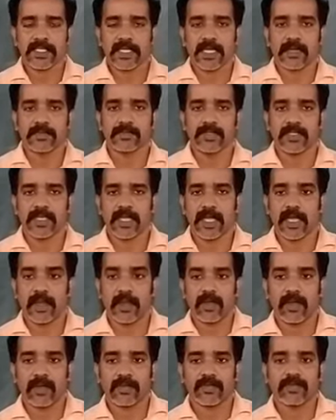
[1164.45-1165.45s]
comes
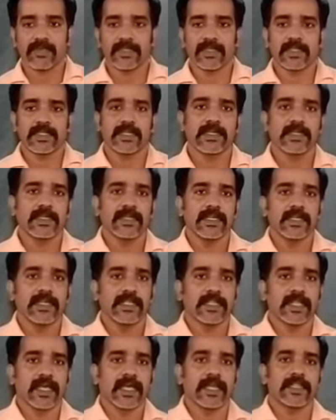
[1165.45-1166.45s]
along with the
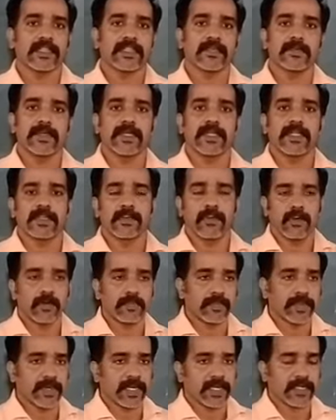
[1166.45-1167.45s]
arithmetic
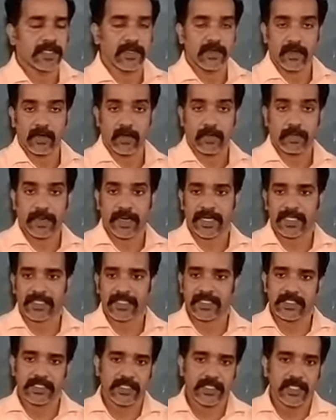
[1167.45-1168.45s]

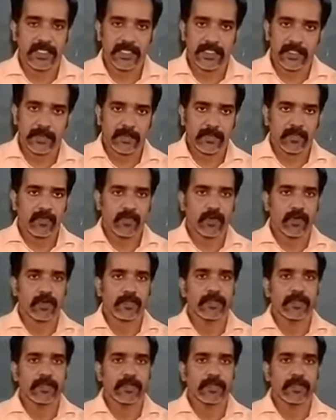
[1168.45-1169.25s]
operations. The 4